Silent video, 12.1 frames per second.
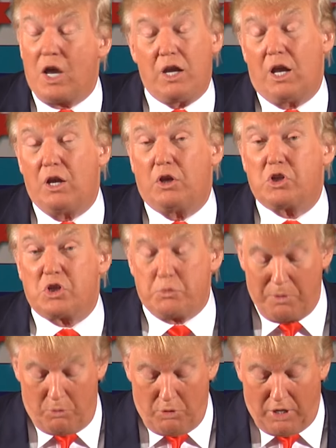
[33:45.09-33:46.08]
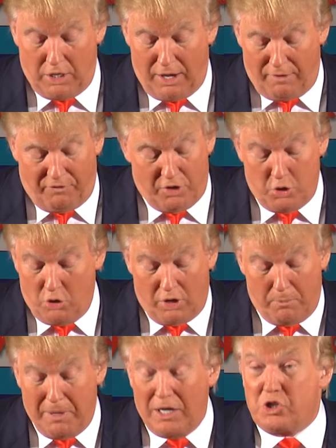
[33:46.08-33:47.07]
And, and this has been really a lot of fun. You're an
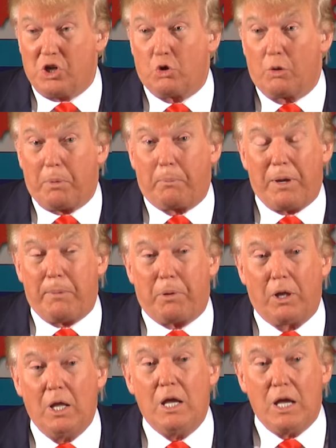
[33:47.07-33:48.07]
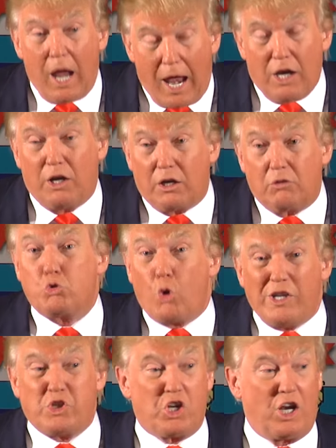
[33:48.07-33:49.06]
amazing group of people and a
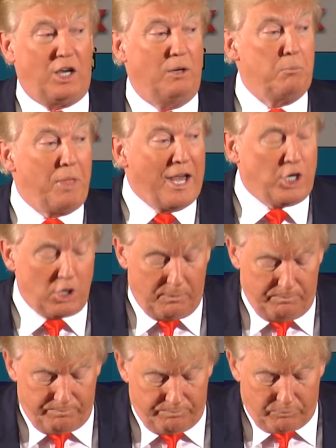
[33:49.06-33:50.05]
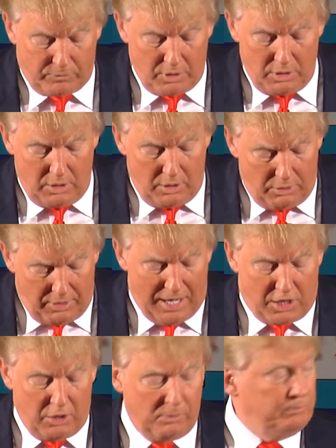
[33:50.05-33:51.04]
great city. Thank you.
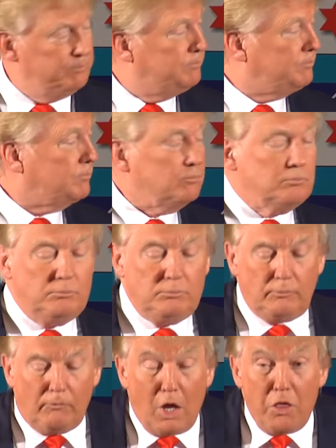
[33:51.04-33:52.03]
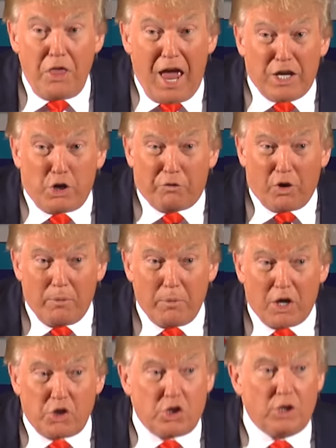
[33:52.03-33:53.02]
Thank you. Thank you very
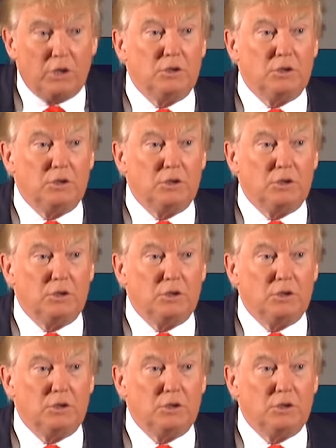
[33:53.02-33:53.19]
much.